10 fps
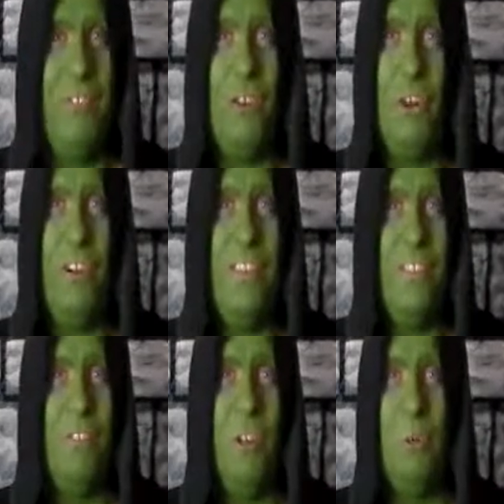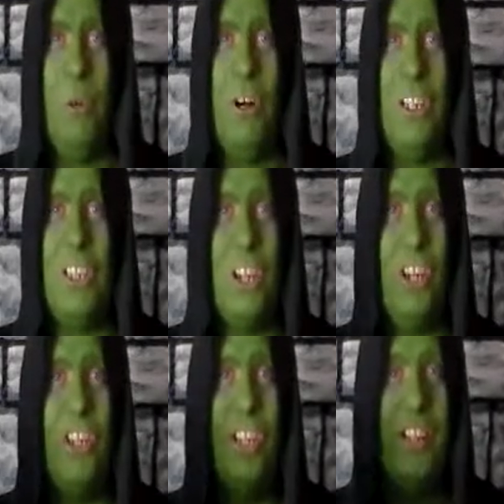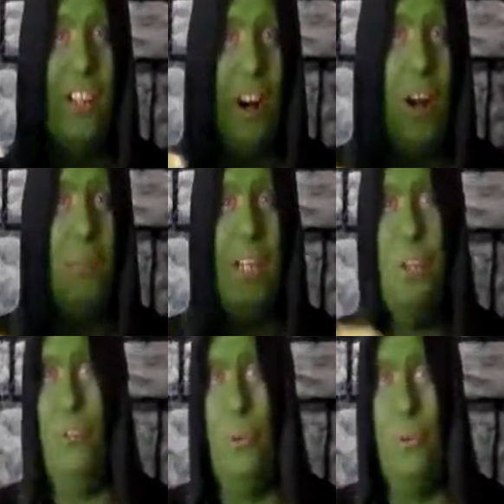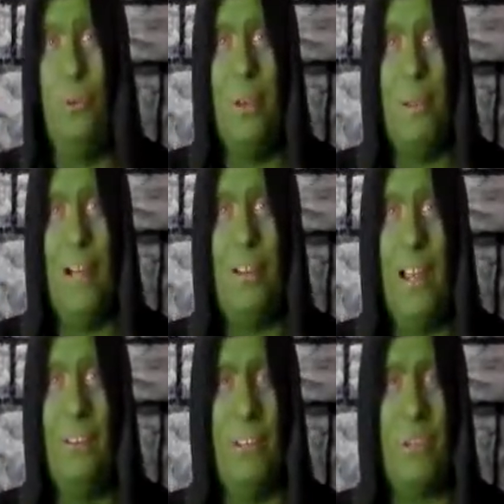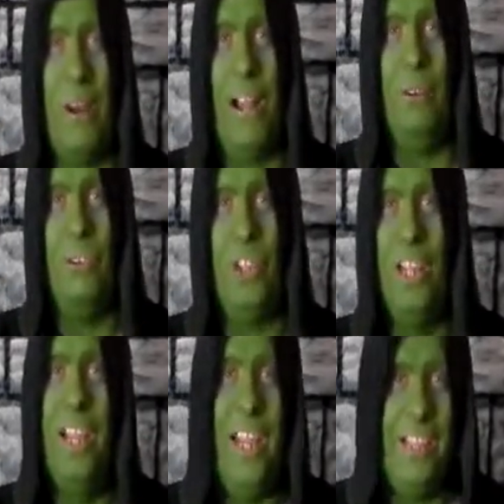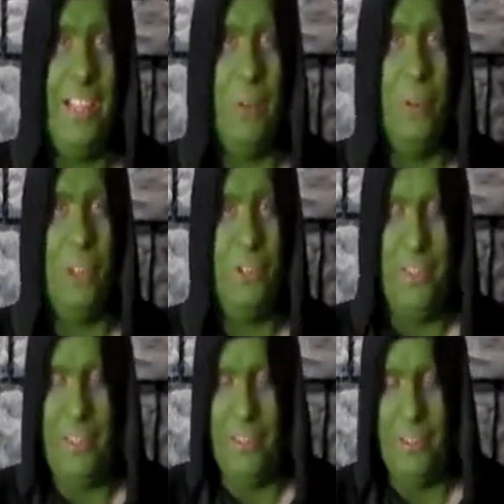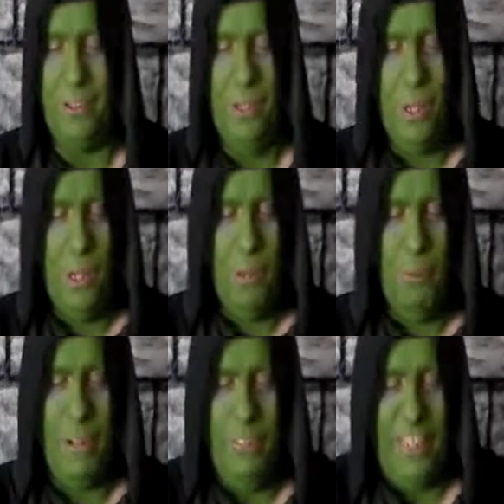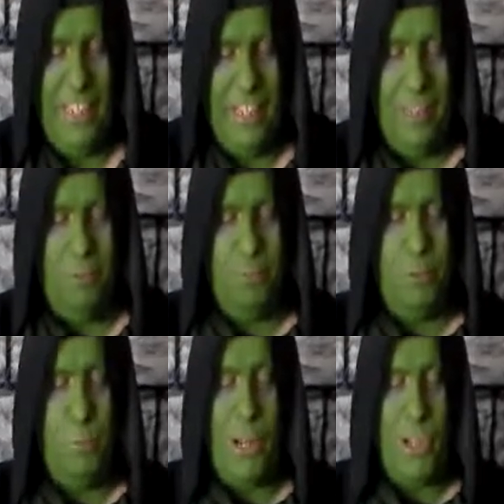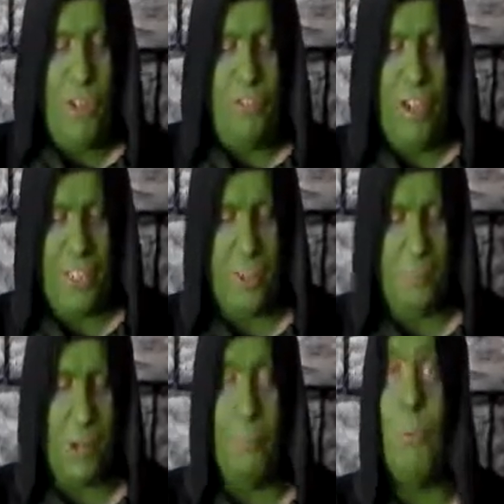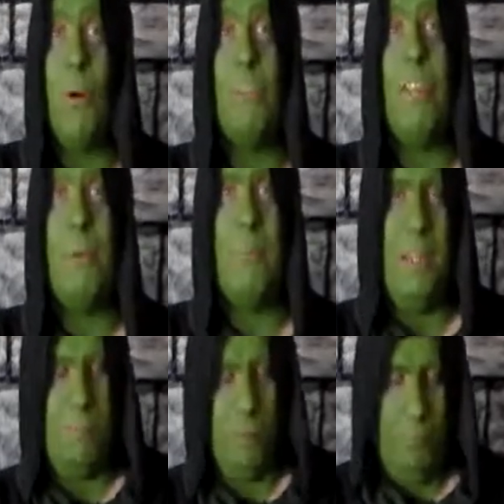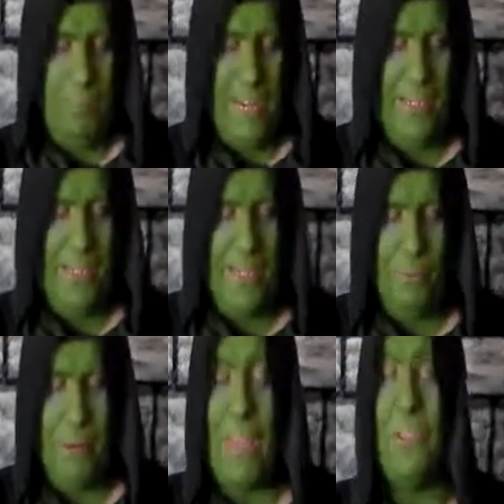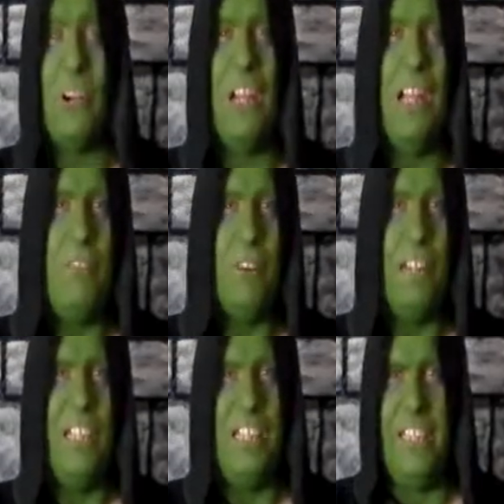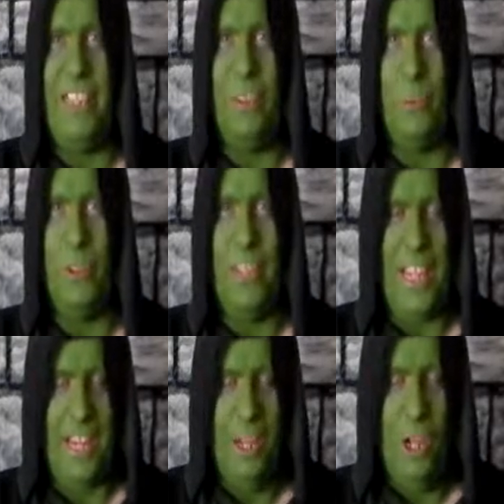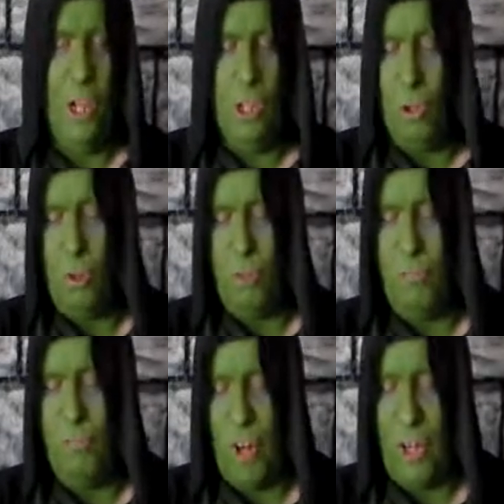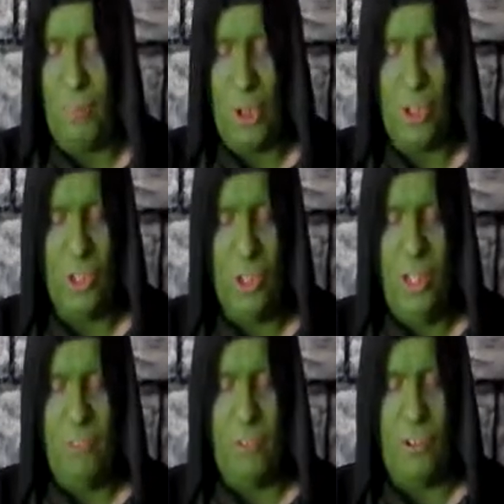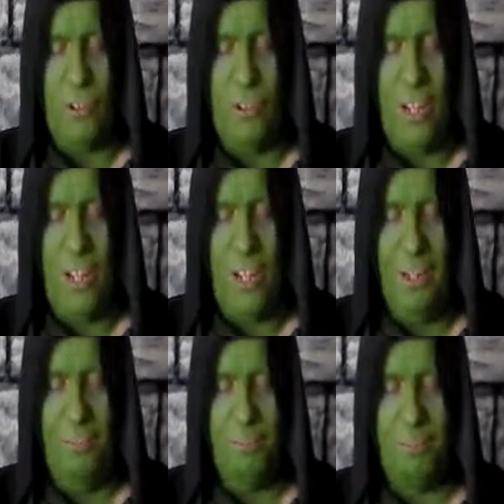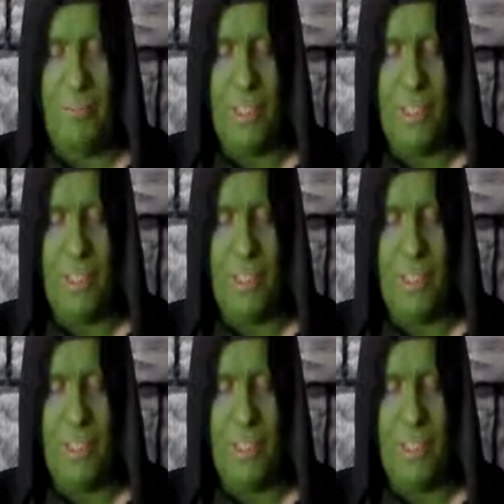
If you were a sergeant in the army, you knew about how to scrounge and get what you needed. Well, the special effects department, one of their people made a rather clever little deal with a local farmer for